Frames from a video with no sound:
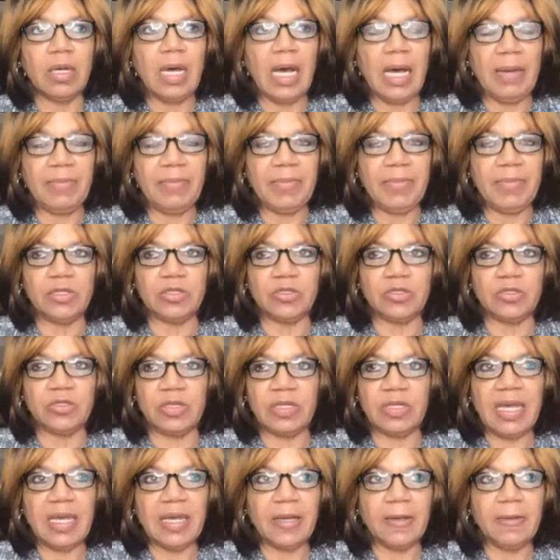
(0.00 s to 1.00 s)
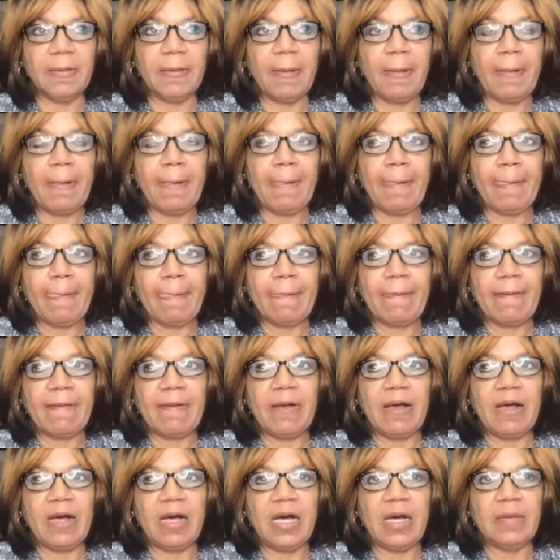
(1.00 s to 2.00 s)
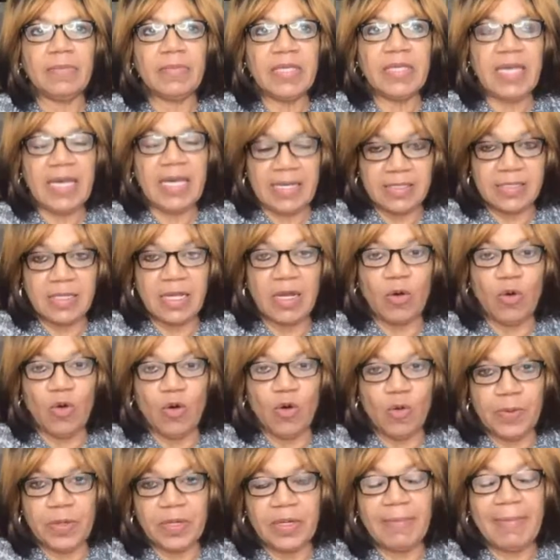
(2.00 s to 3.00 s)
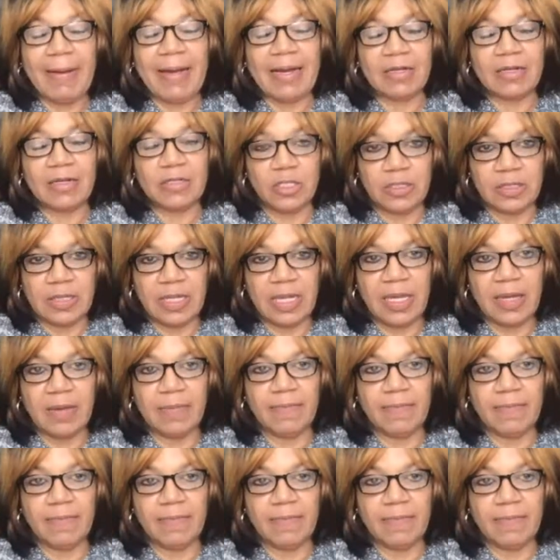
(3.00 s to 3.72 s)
I mean, today, yes, they're open back today.